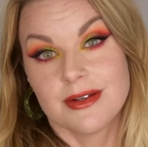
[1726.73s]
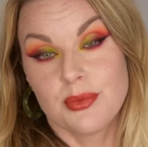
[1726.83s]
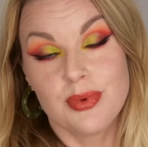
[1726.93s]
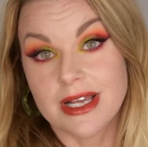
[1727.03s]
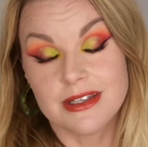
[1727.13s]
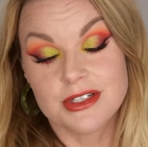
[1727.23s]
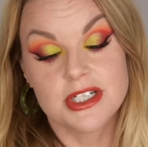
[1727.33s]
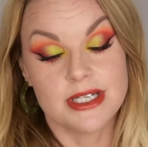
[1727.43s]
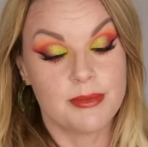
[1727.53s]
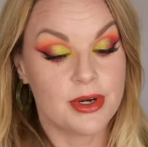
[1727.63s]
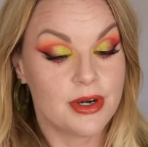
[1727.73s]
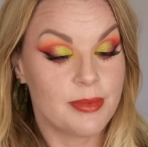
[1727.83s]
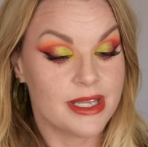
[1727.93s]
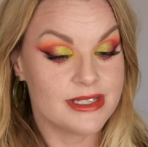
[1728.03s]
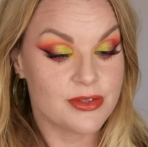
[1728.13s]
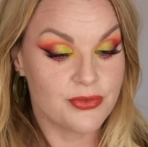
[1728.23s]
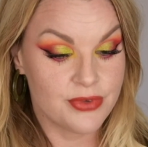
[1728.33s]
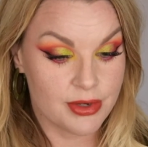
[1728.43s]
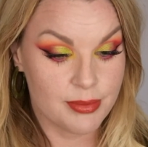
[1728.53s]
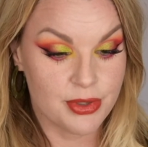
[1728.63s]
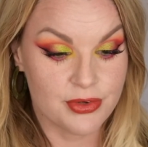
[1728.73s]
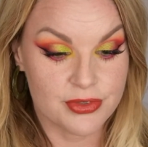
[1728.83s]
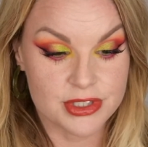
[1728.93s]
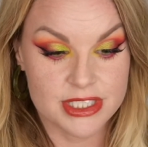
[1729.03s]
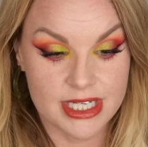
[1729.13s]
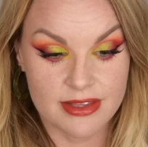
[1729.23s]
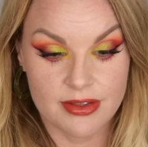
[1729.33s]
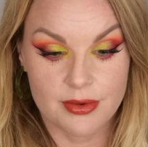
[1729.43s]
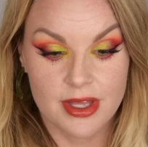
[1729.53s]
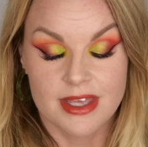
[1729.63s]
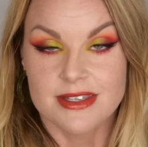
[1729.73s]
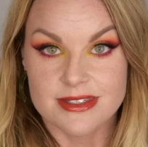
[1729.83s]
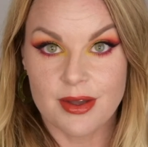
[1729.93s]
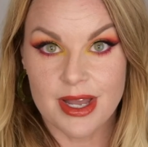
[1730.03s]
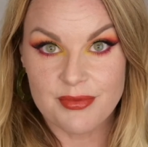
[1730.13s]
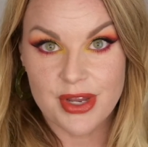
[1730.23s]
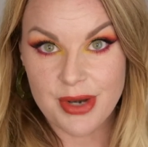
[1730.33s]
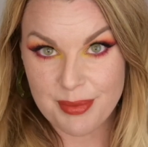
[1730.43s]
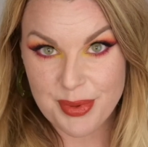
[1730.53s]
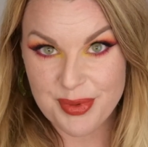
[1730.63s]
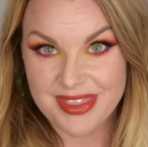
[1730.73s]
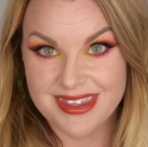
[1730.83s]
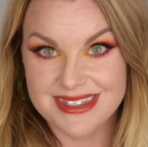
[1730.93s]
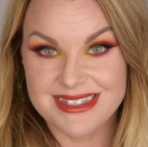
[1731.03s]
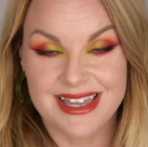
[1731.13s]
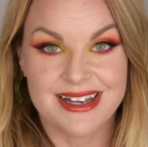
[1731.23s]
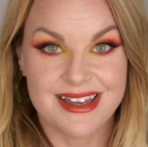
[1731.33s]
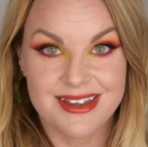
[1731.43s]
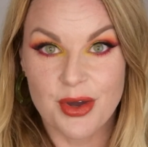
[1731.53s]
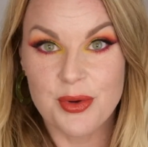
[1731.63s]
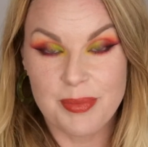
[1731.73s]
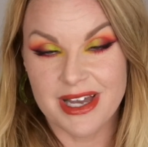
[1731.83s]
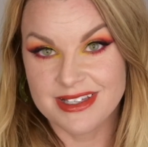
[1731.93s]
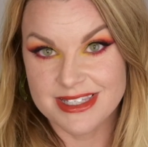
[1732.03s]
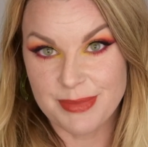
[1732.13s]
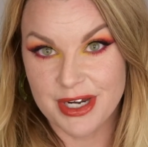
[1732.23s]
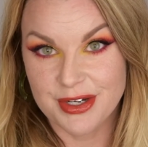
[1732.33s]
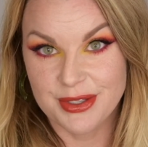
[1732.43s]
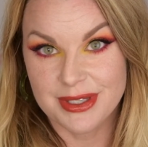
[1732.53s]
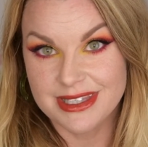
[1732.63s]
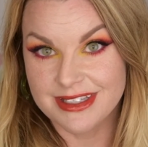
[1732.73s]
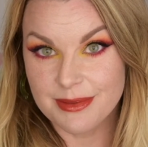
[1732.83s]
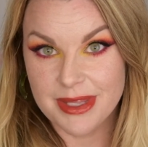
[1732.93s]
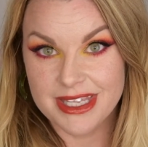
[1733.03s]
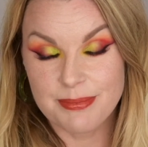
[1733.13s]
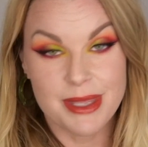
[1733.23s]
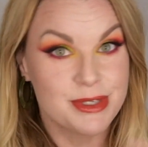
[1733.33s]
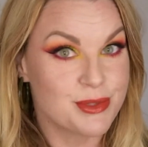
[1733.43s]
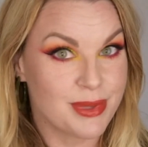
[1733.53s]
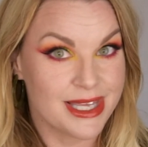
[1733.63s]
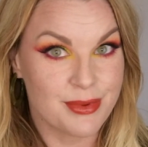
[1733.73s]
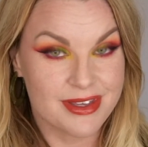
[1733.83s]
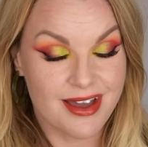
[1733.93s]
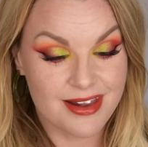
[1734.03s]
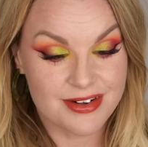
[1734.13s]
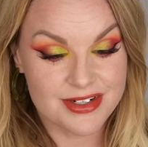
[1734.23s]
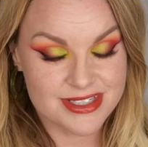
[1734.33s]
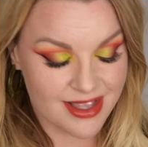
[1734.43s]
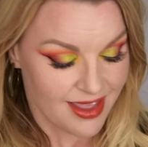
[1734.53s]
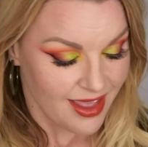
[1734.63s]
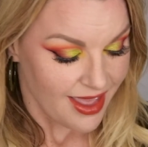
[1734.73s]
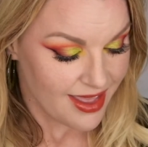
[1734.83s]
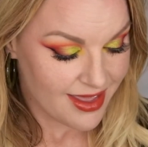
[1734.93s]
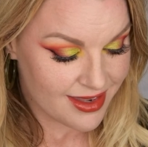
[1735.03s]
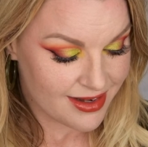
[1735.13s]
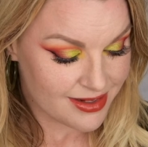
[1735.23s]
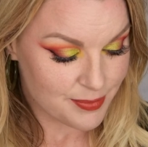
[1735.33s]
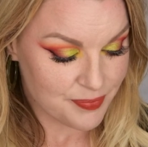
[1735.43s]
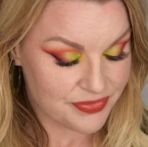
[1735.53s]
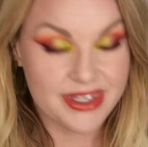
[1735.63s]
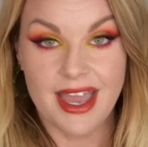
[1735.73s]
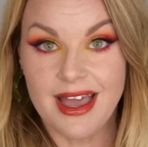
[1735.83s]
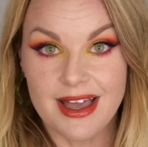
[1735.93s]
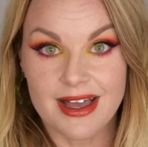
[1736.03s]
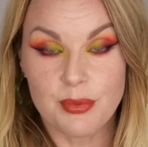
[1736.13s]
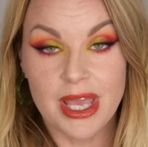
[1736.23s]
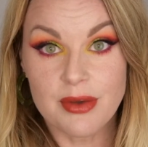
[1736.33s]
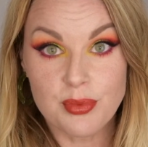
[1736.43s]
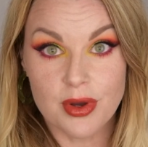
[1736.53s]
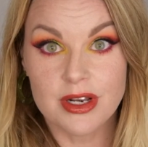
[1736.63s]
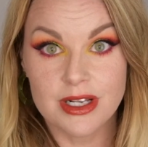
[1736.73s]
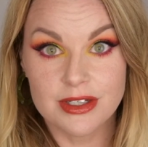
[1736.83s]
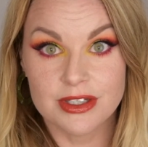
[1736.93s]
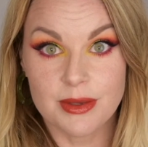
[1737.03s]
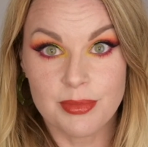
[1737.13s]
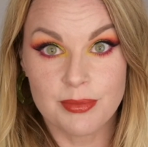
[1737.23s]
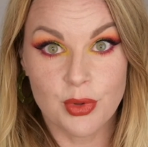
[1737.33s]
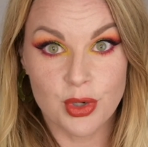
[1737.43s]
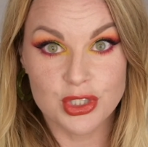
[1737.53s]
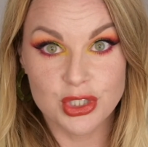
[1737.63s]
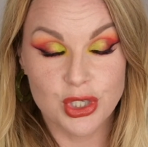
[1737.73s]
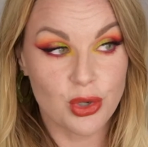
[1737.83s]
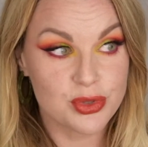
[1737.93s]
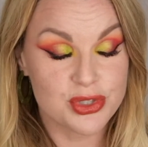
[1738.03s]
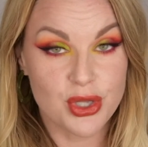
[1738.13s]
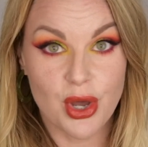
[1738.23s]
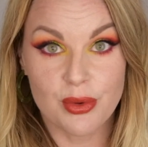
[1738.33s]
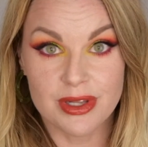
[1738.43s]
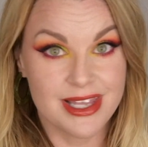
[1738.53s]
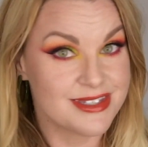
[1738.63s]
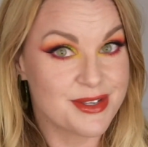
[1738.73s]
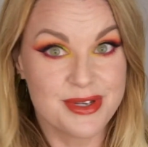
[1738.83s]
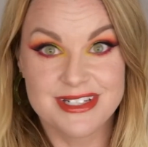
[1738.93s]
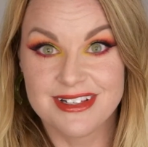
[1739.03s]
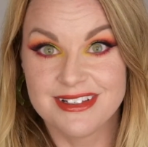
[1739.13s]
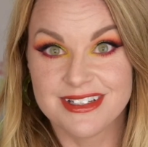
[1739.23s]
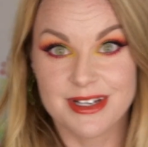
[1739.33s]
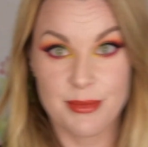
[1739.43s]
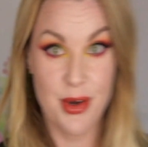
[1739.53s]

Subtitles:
regular shimmer, but it's a very beautiful shade though. So I'm very happy with this, and I hope I inspired you a little bit, maybe to play with colors. And yeah, we have one look more to go, so let's go into look number